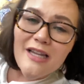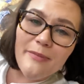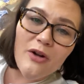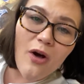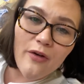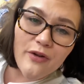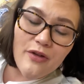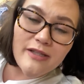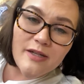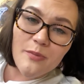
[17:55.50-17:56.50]
Let me know all of your
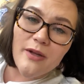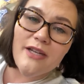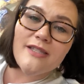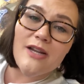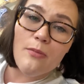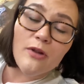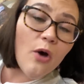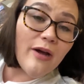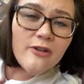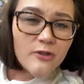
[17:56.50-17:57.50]
thoughts and opinions down
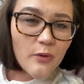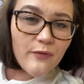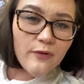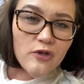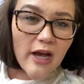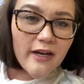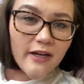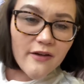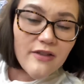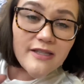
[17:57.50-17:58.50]
below. And also, if you've tried
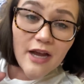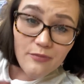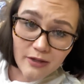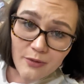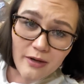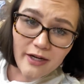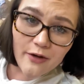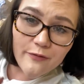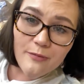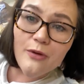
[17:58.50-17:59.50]
any of this, I really wanna
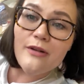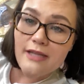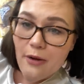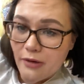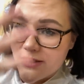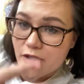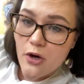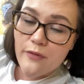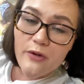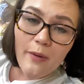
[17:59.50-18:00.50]
hear from you, because I want to
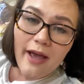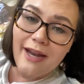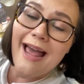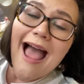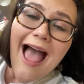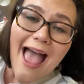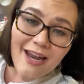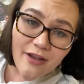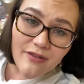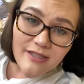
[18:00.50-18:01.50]
know if you had
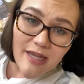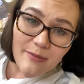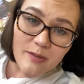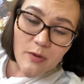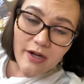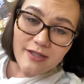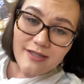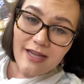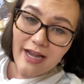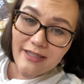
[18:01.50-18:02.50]
any of the same
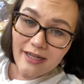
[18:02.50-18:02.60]
experiences I